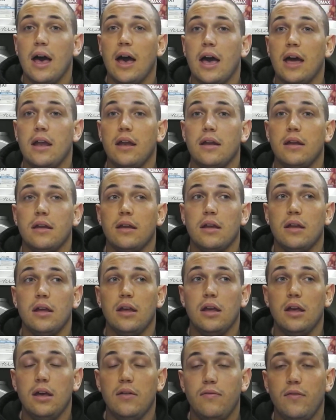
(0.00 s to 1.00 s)
and
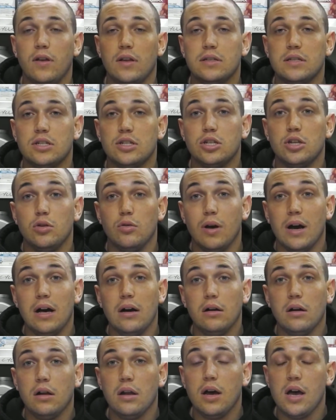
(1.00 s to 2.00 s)
if it's too
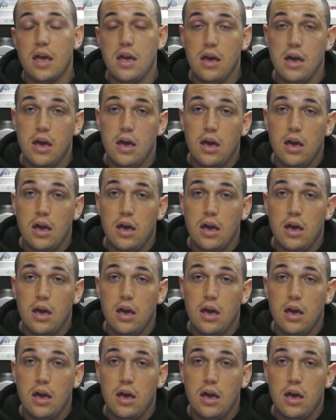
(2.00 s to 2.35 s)
alkali,